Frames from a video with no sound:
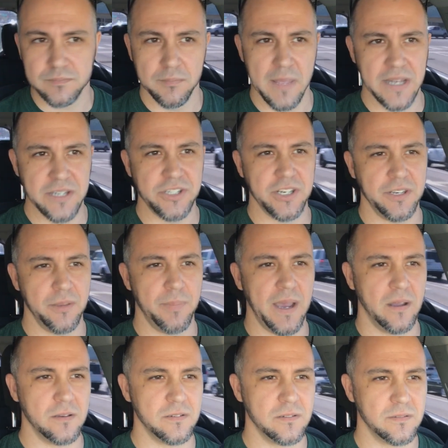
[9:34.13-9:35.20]
mentioned
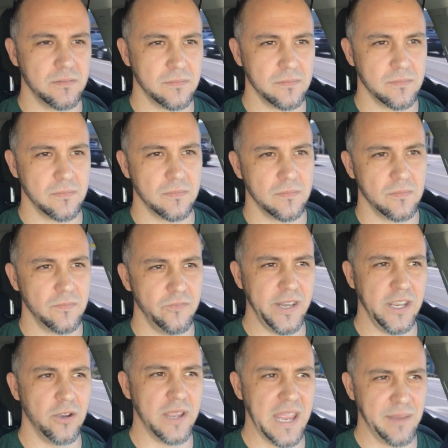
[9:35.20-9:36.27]
about
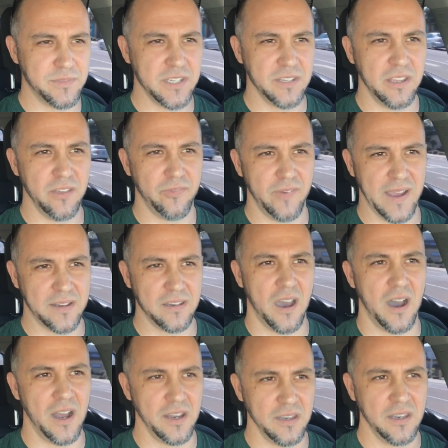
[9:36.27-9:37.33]
video games and the effect
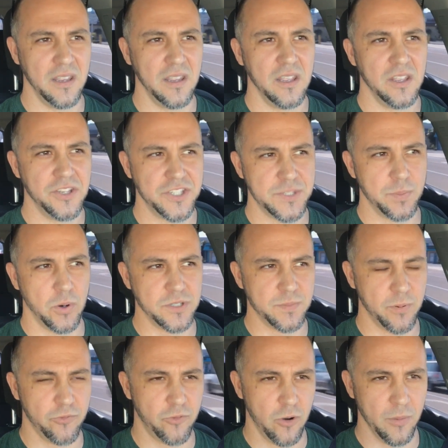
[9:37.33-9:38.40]
on sports
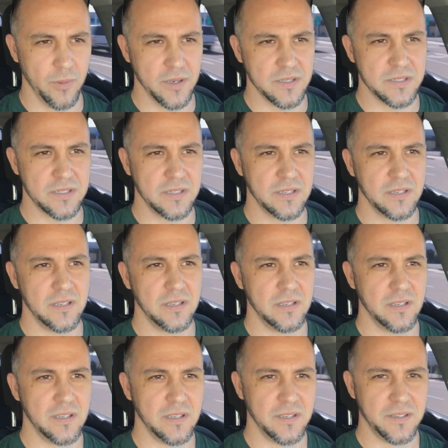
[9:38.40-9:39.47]
performance.
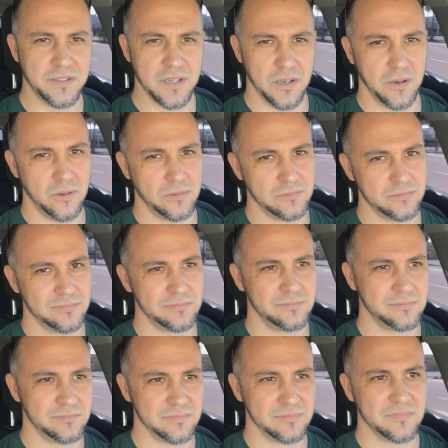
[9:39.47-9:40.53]
So
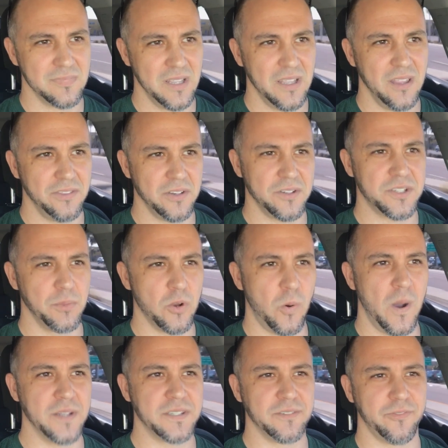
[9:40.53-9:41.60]
there's some
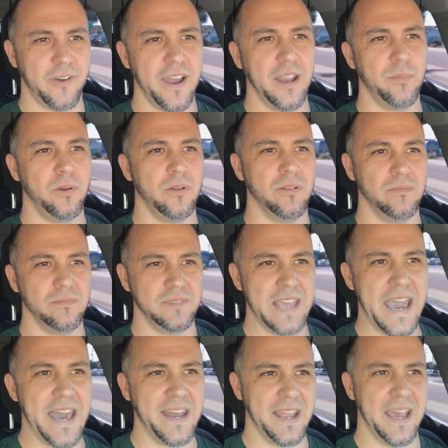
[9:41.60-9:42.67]
quantifiable
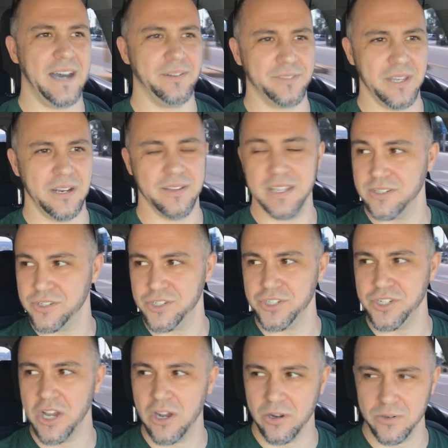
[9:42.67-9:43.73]
data out there that
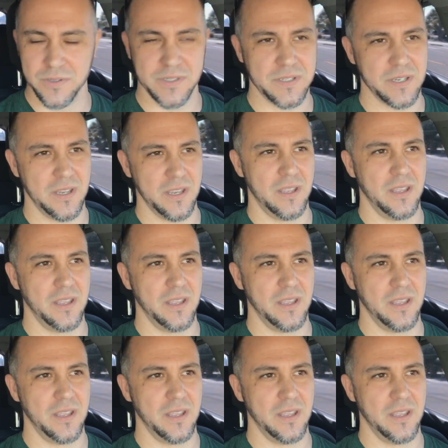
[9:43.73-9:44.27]
shows